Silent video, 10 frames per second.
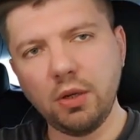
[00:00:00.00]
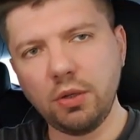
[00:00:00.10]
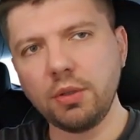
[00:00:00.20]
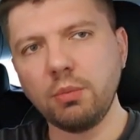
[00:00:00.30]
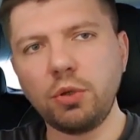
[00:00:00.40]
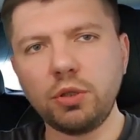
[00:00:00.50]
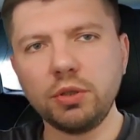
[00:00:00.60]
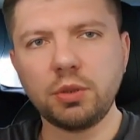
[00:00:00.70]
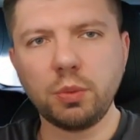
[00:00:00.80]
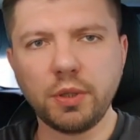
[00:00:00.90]
on the
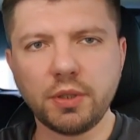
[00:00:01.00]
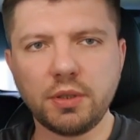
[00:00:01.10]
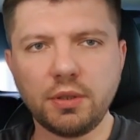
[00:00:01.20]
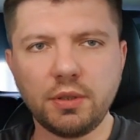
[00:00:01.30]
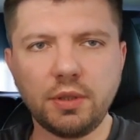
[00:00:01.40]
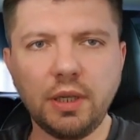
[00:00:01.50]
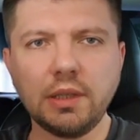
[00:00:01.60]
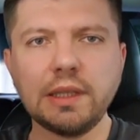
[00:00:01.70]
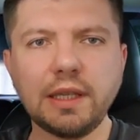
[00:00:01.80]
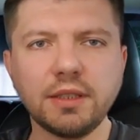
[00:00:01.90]
border with
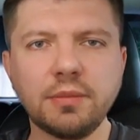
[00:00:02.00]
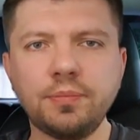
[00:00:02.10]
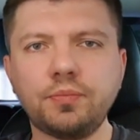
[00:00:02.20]
Netherlands.